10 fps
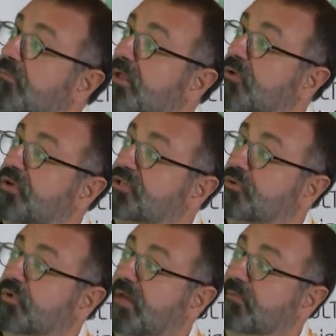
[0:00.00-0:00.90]

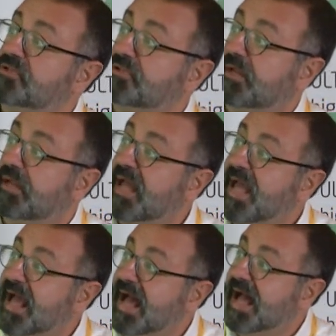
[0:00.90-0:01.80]
immunohistochemistry,
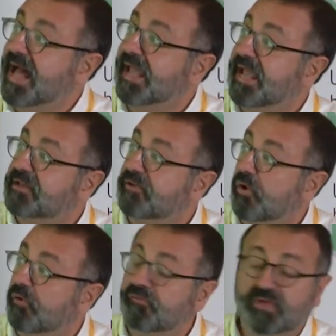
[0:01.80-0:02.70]
ahead
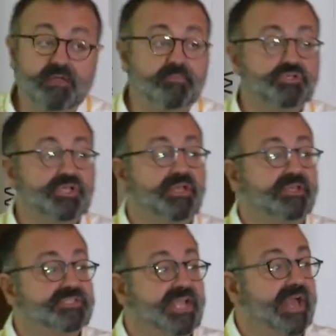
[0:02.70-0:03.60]
of
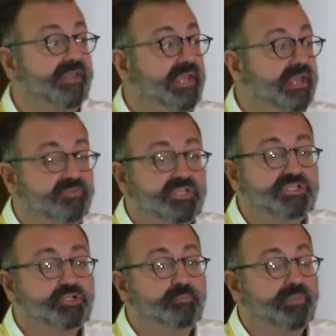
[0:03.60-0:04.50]
imaging, scanning, and
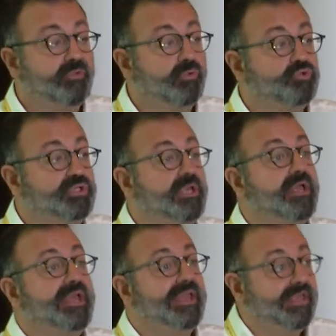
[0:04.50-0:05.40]
digital pathology
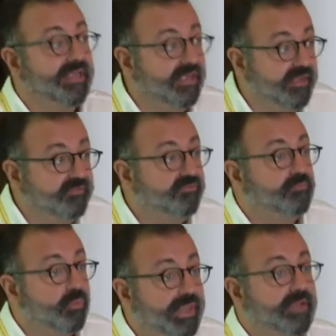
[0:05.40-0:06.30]
is
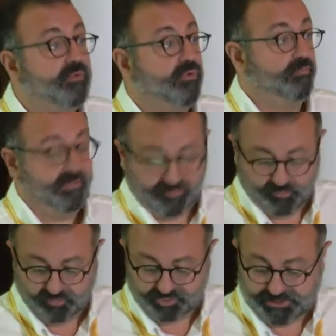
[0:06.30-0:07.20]
molecular
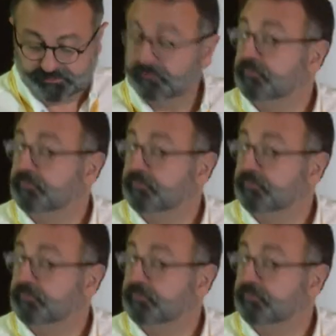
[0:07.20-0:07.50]
pathology.